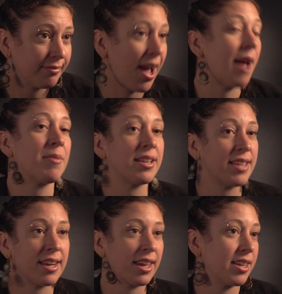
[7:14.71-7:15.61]
I'm not
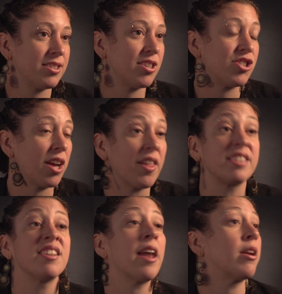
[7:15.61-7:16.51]
sending kids to jail.
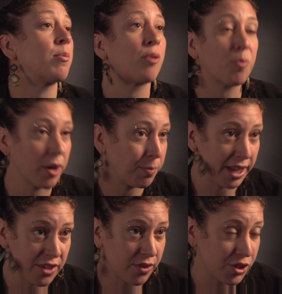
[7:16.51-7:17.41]
That's not an appropriate
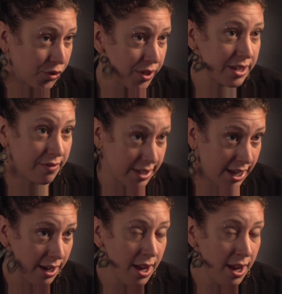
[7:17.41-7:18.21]
place for children to visit.